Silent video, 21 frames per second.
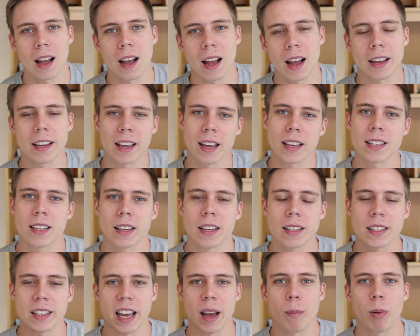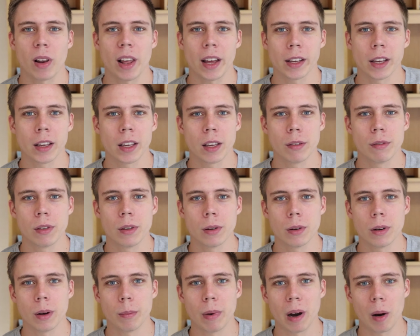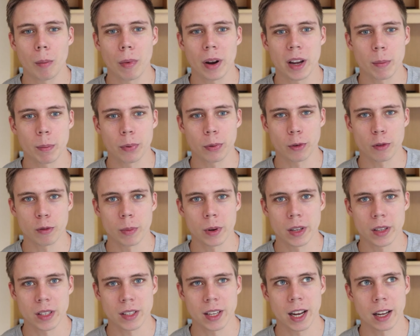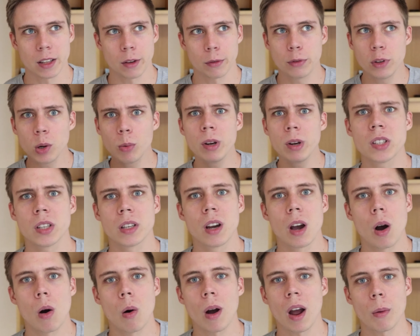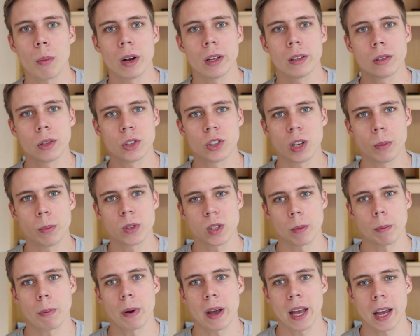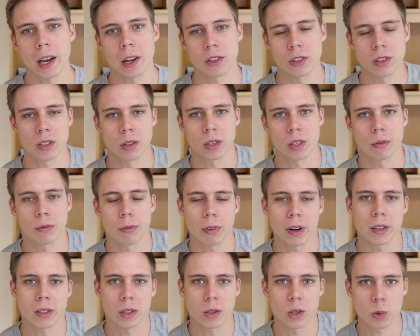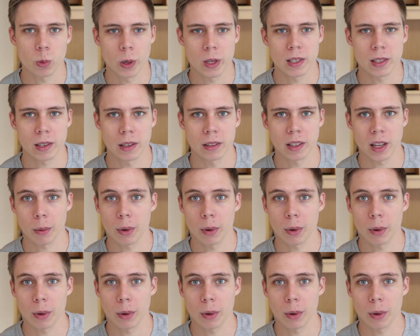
I guess an example I can give you about my improvement is that a few ago I went to ship some packages to some friends in Switzerland.